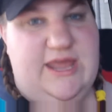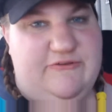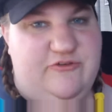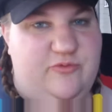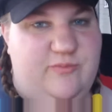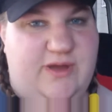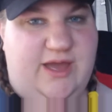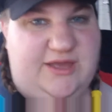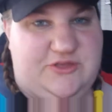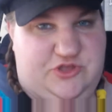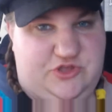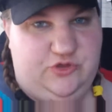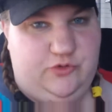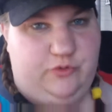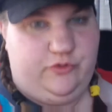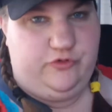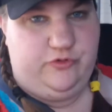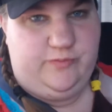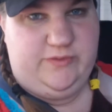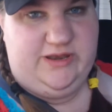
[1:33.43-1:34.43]
Never mind, she's
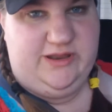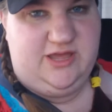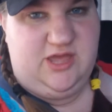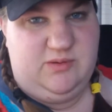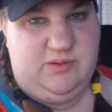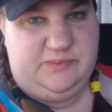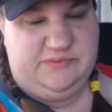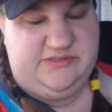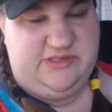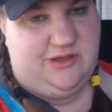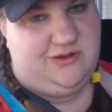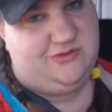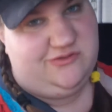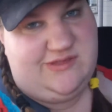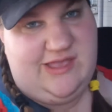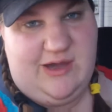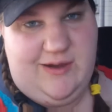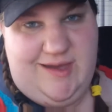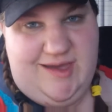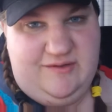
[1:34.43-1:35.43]
ordered me to come upstairs.
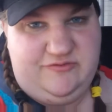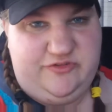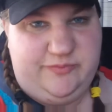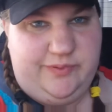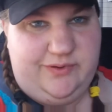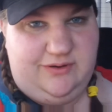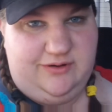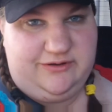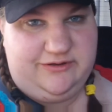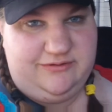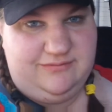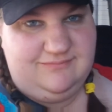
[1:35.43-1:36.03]
Now I have to park.